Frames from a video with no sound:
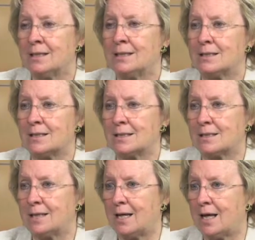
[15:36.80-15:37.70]
to
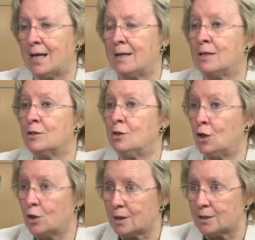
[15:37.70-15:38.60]
stay
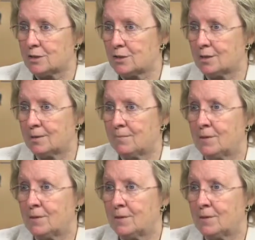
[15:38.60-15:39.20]
nourished